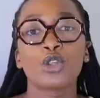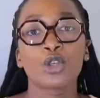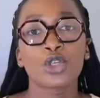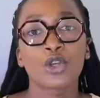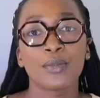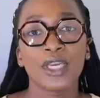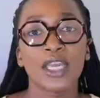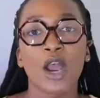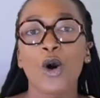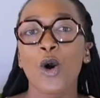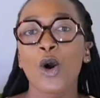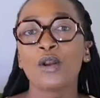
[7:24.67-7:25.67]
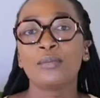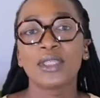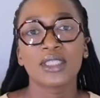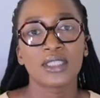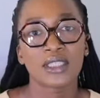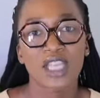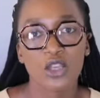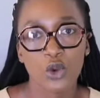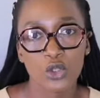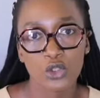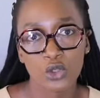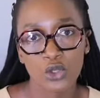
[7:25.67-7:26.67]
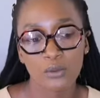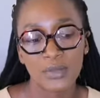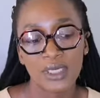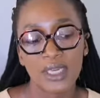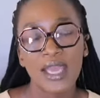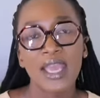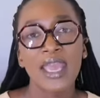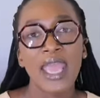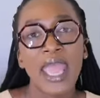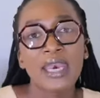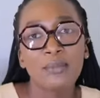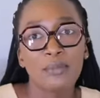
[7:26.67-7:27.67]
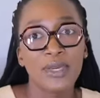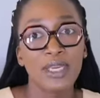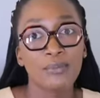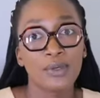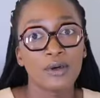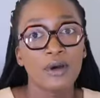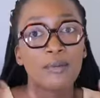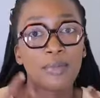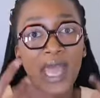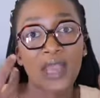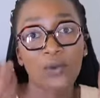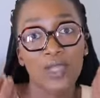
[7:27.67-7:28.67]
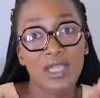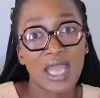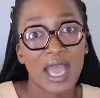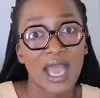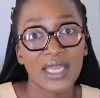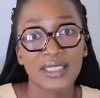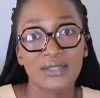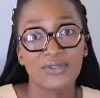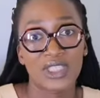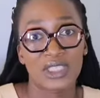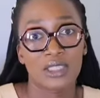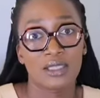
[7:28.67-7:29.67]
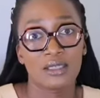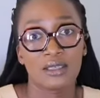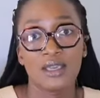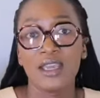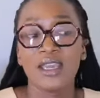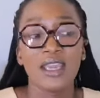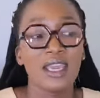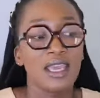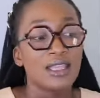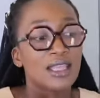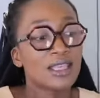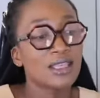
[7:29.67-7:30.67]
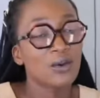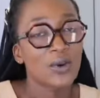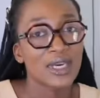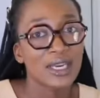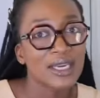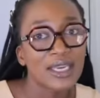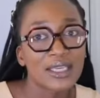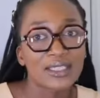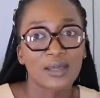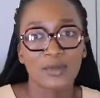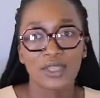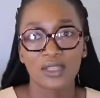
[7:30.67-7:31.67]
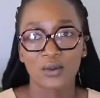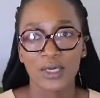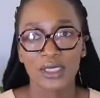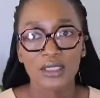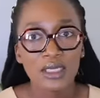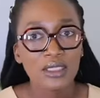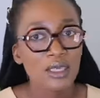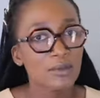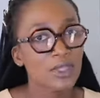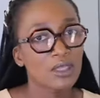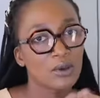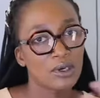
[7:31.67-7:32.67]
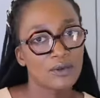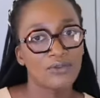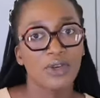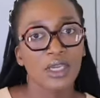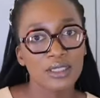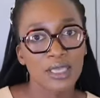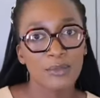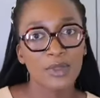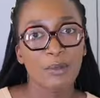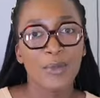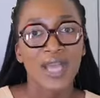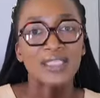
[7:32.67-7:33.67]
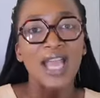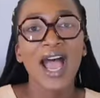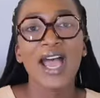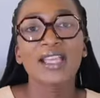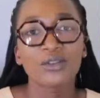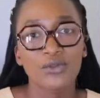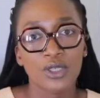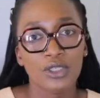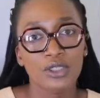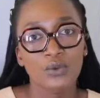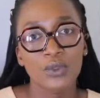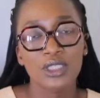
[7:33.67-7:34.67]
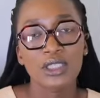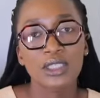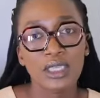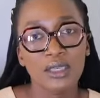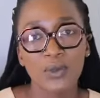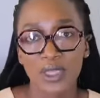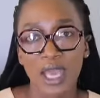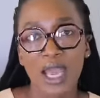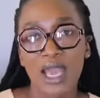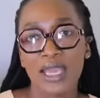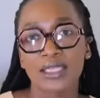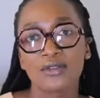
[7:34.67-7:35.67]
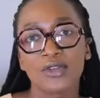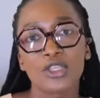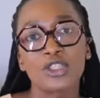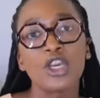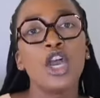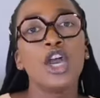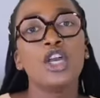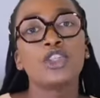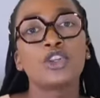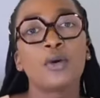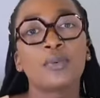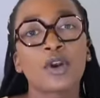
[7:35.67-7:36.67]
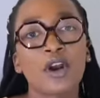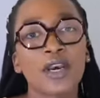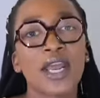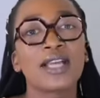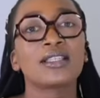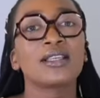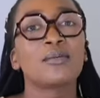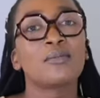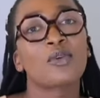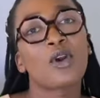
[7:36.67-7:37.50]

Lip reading: on social media, all businesses are on social media, and people buy with their eyes first, and then they want to hear something, they want to taste something, they want to feel something, but eyes first. We see with our eyes first. So products.